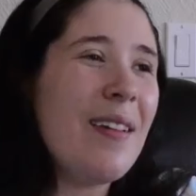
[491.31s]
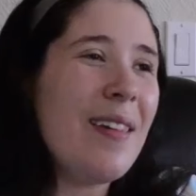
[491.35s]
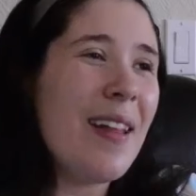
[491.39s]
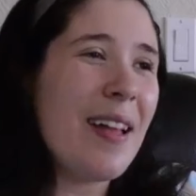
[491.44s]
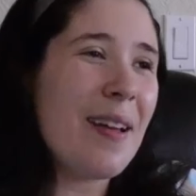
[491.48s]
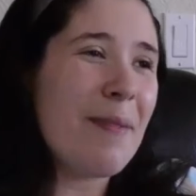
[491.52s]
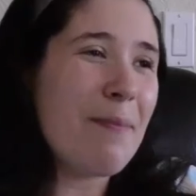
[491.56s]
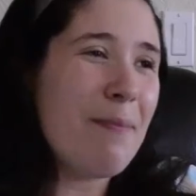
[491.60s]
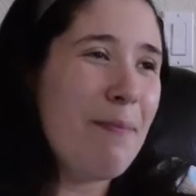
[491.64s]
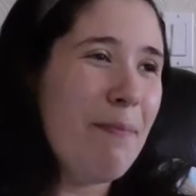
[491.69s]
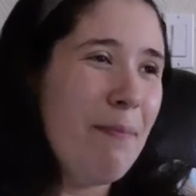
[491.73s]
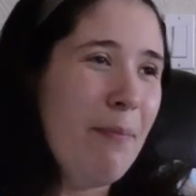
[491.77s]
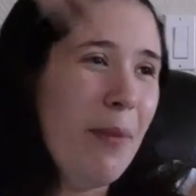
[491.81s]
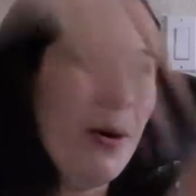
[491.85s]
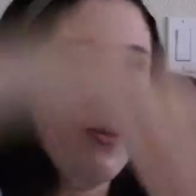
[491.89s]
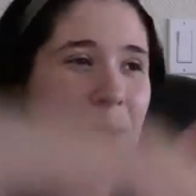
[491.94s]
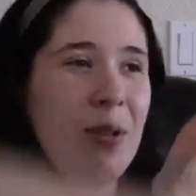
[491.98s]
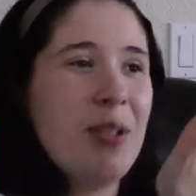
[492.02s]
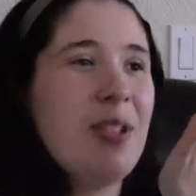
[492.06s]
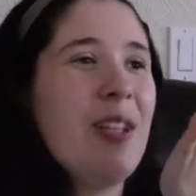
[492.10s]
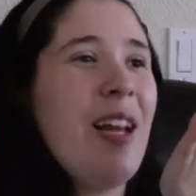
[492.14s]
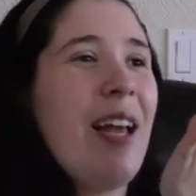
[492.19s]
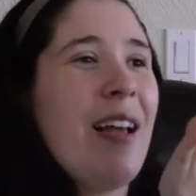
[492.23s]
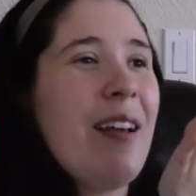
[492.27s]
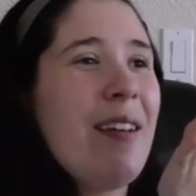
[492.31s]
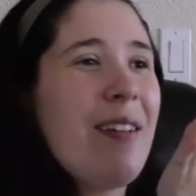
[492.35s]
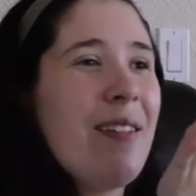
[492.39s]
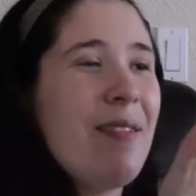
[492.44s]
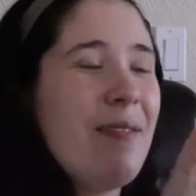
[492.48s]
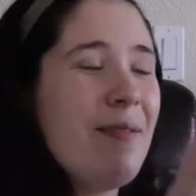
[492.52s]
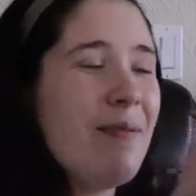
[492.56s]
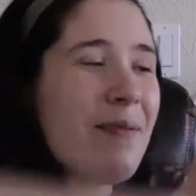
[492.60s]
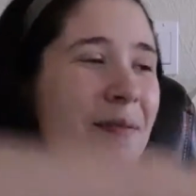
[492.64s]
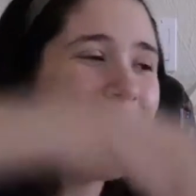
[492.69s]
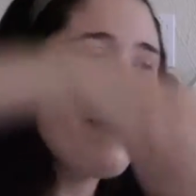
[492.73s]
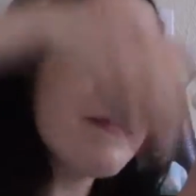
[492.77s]
like boosh, like
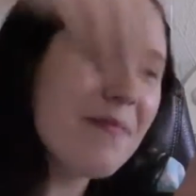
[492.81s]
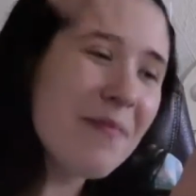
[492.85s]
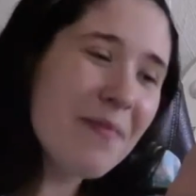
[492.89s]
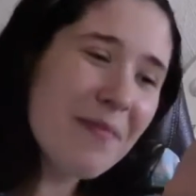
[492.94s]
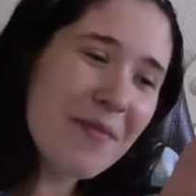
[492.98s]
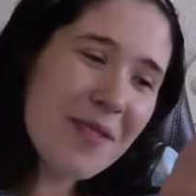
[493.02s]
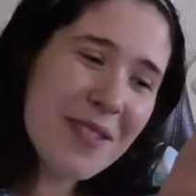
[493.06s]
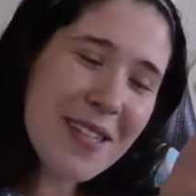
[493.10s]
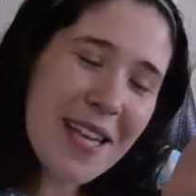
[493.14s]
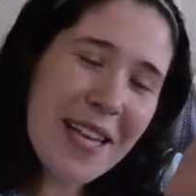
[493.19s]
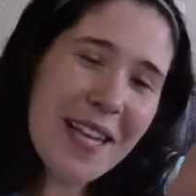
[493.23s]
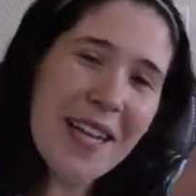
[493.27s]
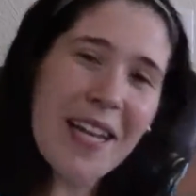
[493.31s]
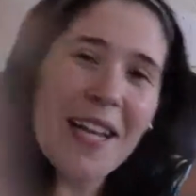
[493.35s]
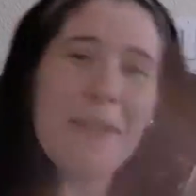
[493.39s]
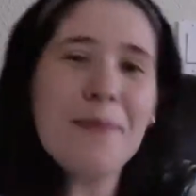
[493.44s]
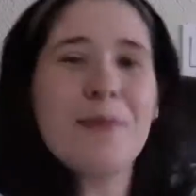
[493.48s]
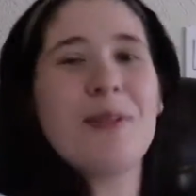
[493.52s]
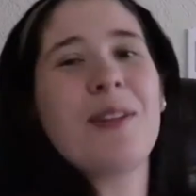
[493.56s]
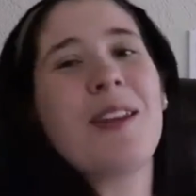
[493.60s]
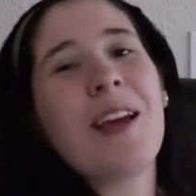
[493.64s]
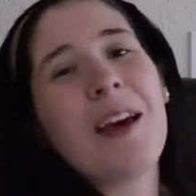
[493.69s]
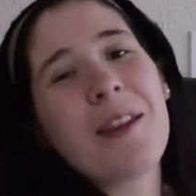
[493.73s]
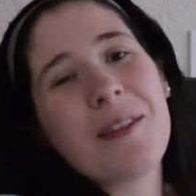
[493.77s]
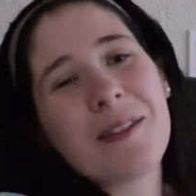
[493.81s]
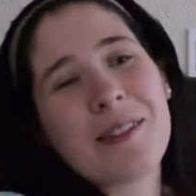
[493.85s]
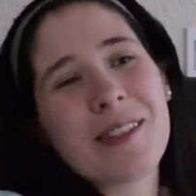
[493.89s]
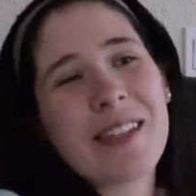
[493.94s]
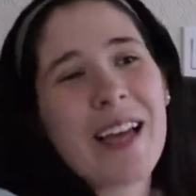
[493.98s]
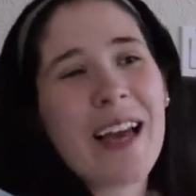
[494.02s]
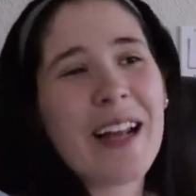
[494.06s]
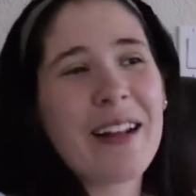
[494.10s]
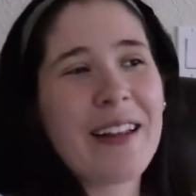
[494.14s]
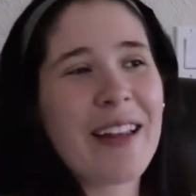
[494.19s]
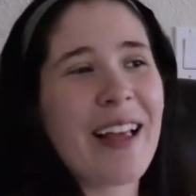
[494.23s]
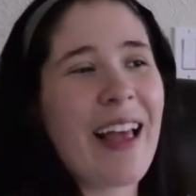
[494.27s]
sending it to the other
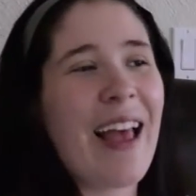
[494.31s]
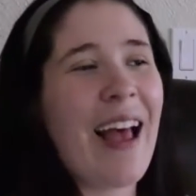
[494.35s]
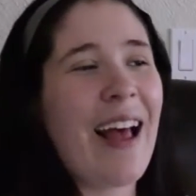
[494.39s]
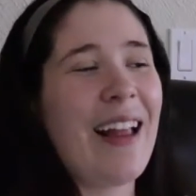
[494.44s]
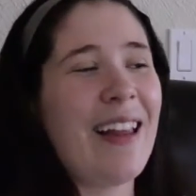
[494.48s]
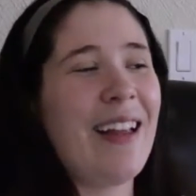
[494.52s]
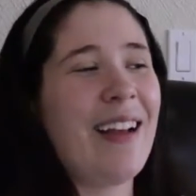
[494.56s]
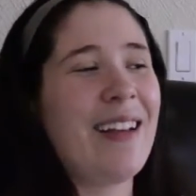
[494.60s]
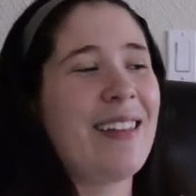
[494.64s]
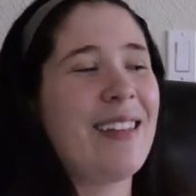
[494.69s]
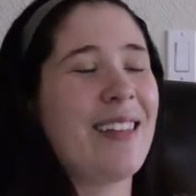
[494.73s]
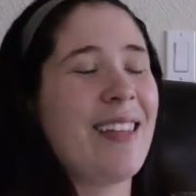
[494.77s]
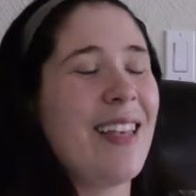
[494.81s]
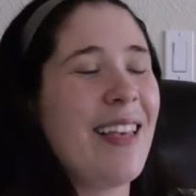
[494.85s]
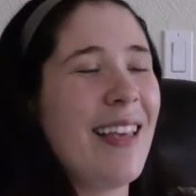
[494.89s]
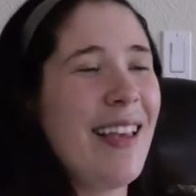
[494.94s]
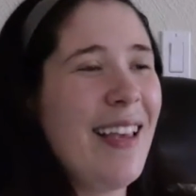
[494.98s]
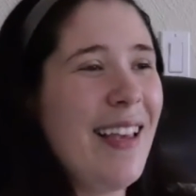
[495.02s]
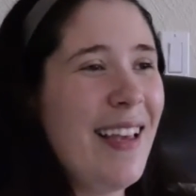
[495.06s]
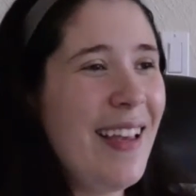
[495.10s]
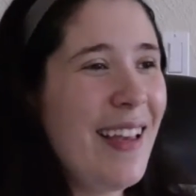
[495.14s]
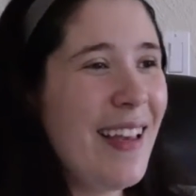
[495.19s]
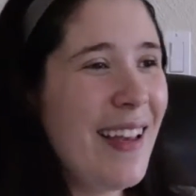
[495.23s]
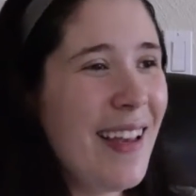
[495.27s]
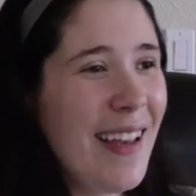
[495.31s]
side of the galaxy.